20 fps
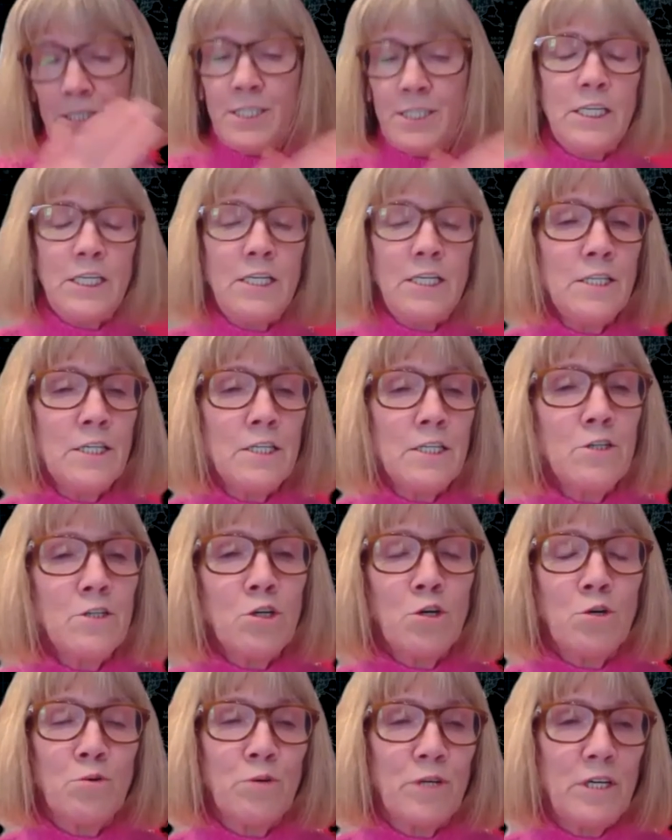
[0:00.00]
seasoned
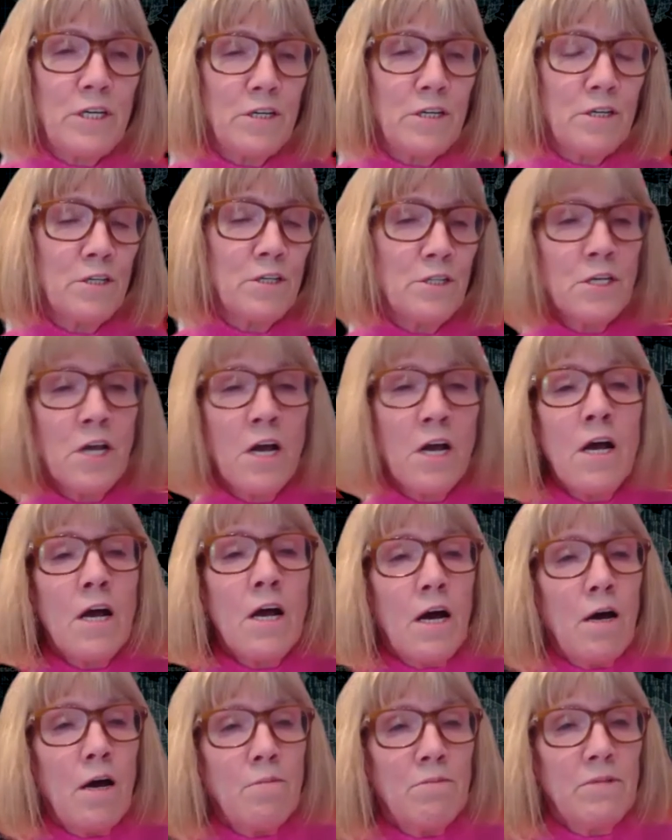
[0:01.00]
careers,
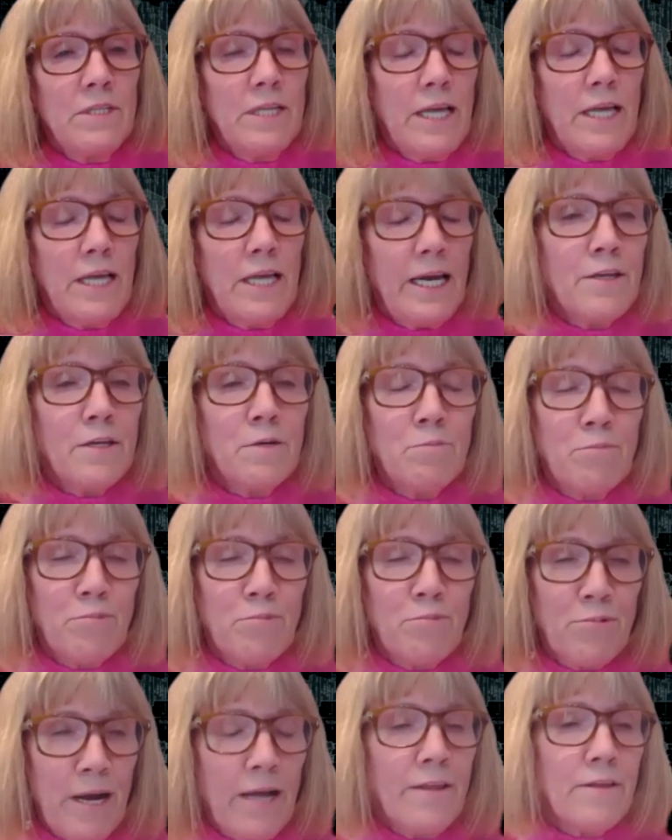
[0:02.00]
length and
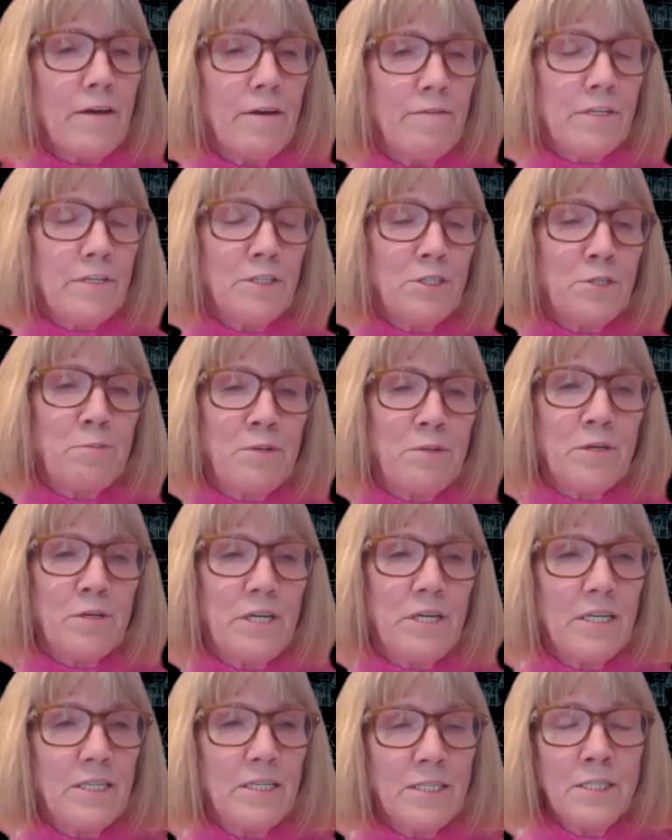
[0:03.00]
breadth of
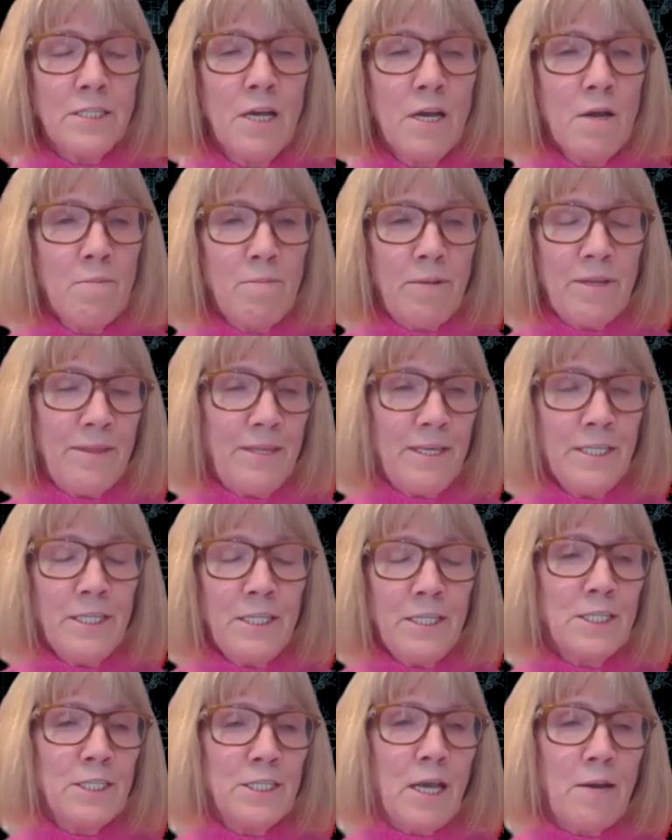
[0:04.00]
experience, but this is
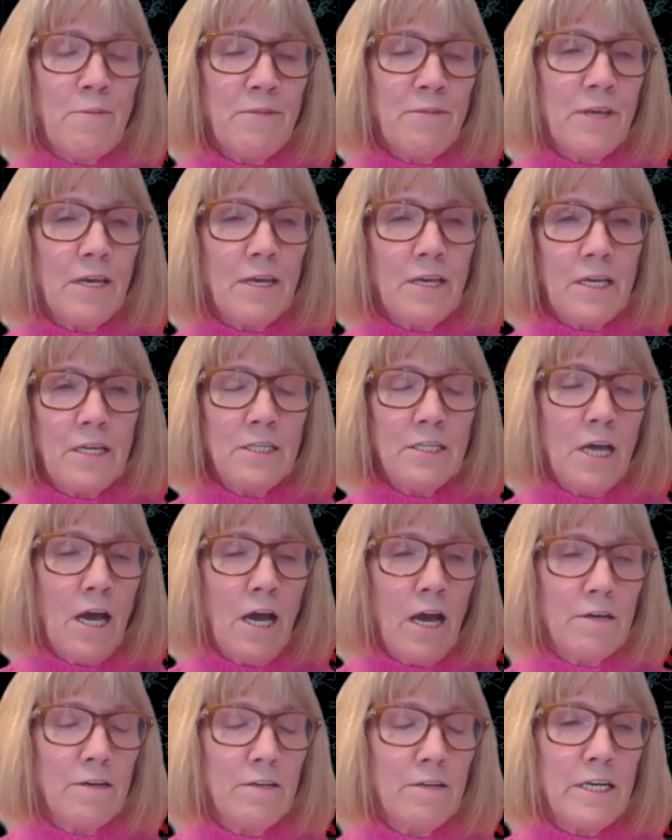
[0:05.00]
something
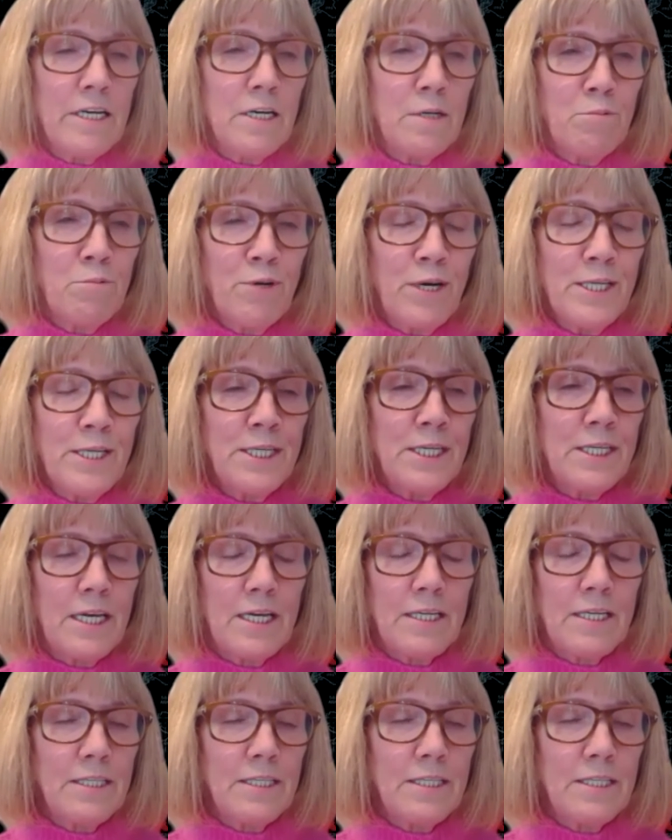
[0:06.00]
entirely
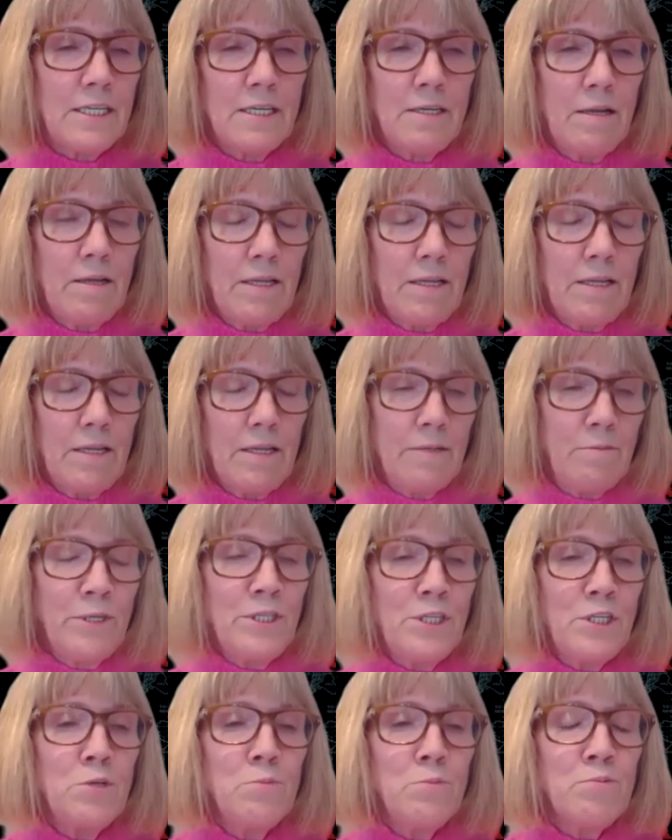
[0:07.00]
unprecedented. Like, what do
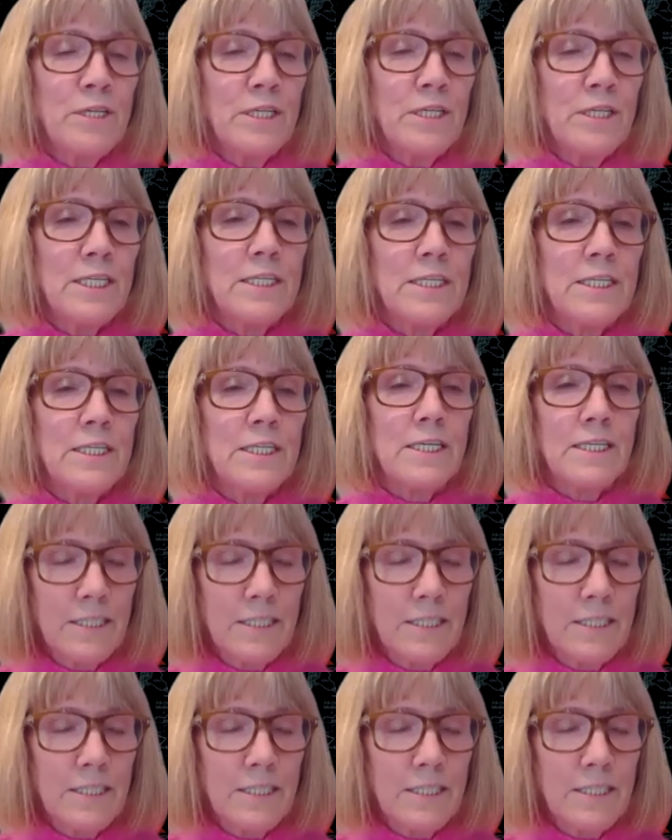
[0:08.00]
you bring to this?